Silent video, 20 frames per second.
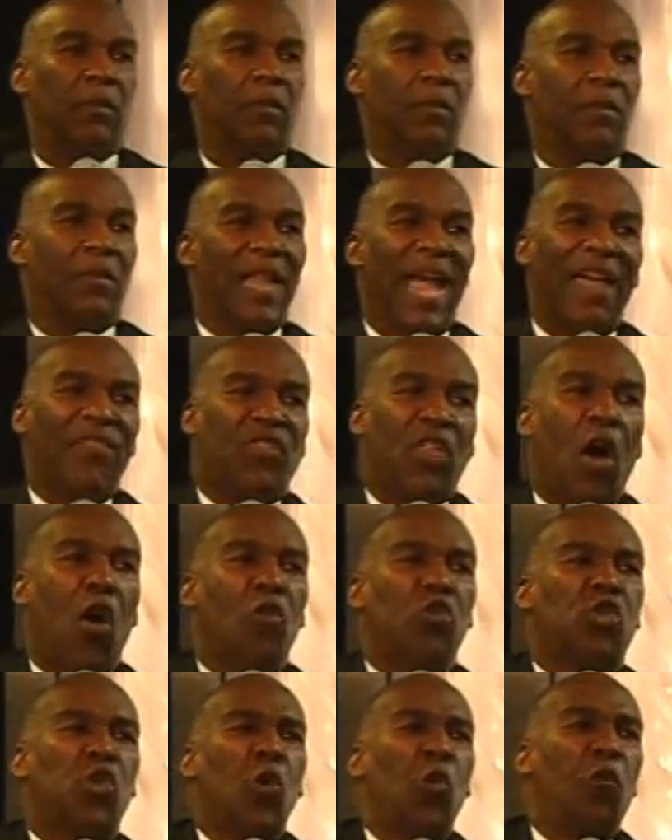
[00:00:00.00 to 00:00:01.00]
Not
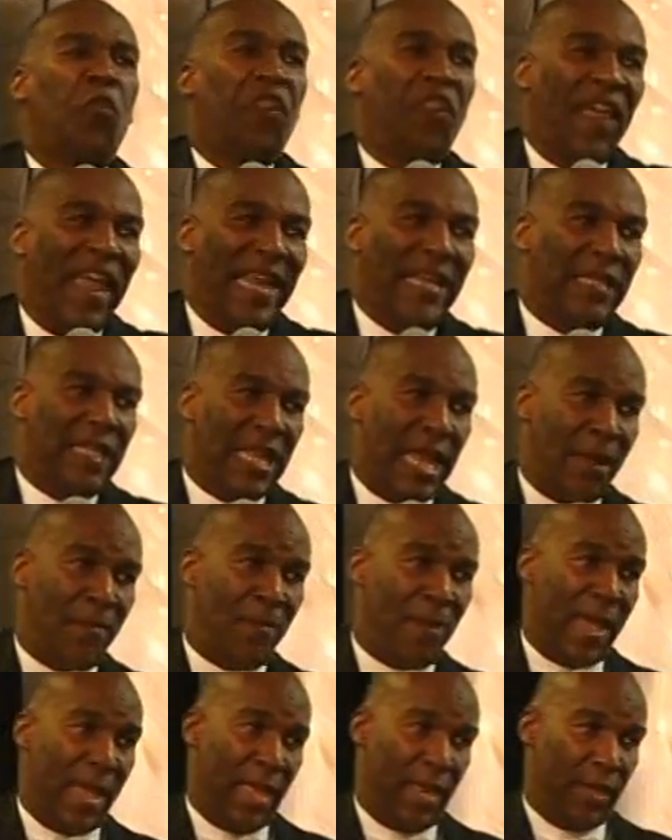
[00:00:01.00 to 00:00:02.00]
those who think they're
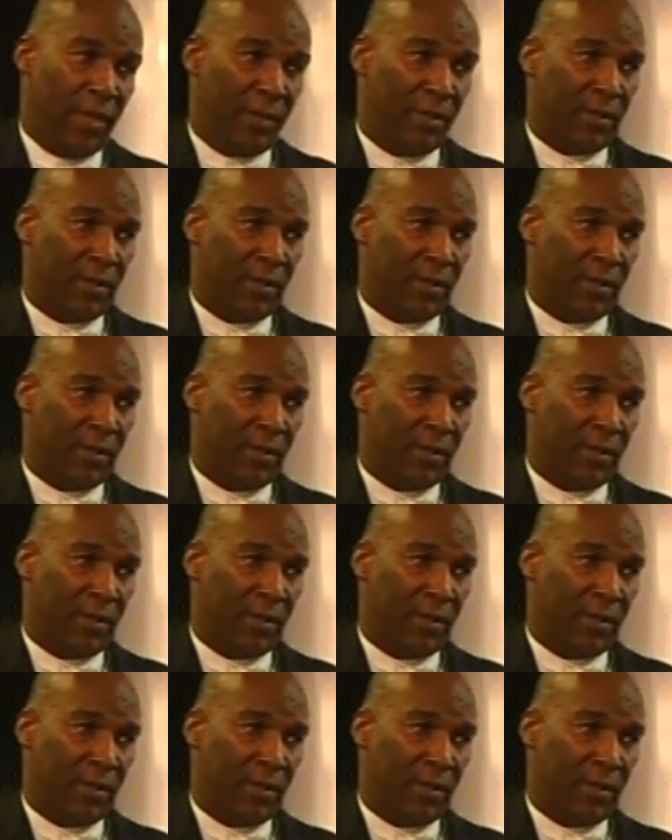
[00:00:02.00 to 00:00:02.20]
men.